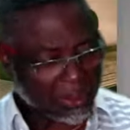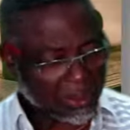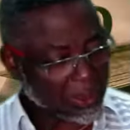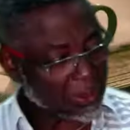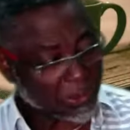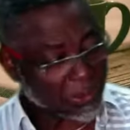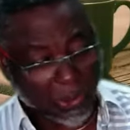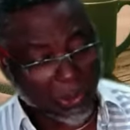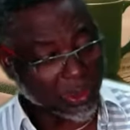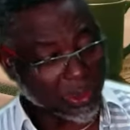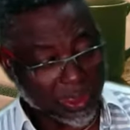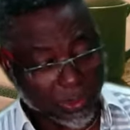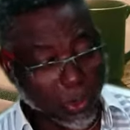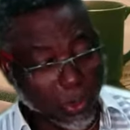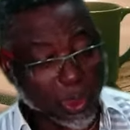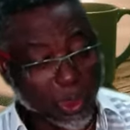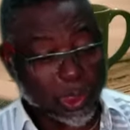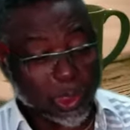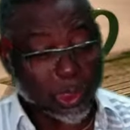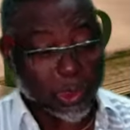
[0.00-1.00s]
But no, he
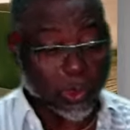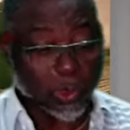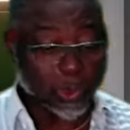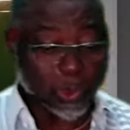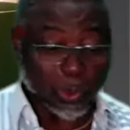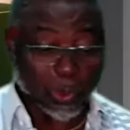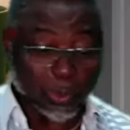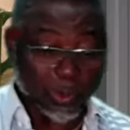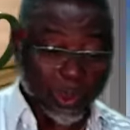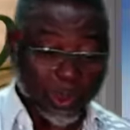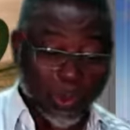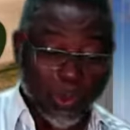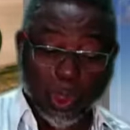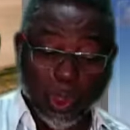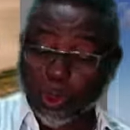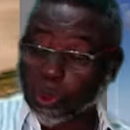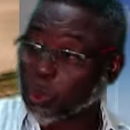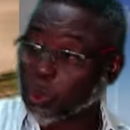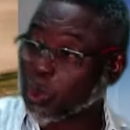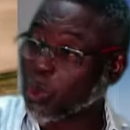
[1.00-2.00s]
wants you to be the
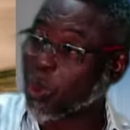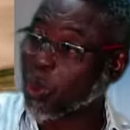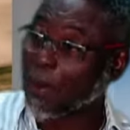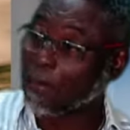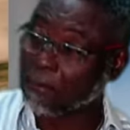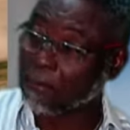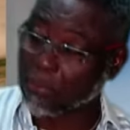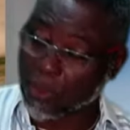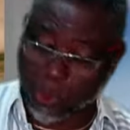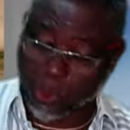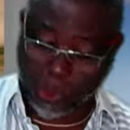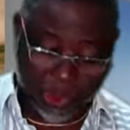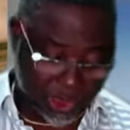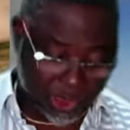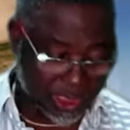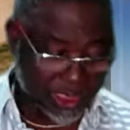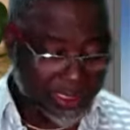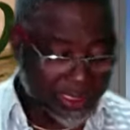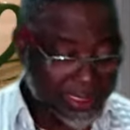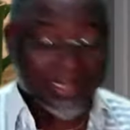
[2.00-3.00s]
one to go and
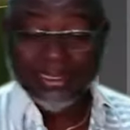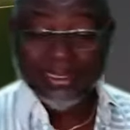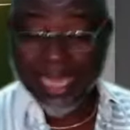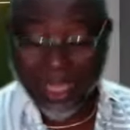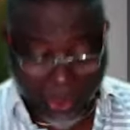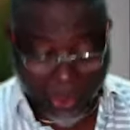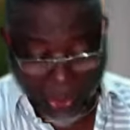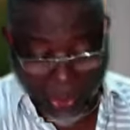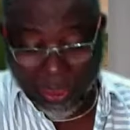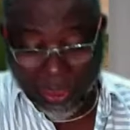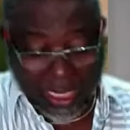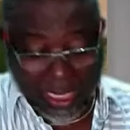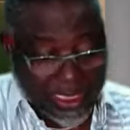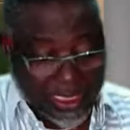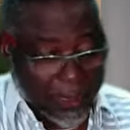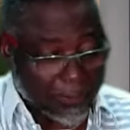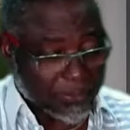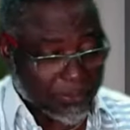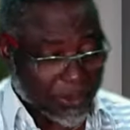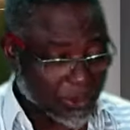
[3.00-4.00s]
boast that God has
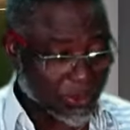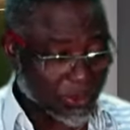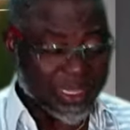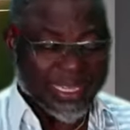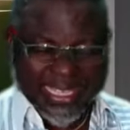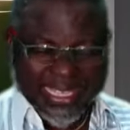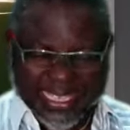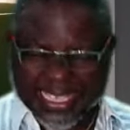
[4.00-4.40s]
helped you.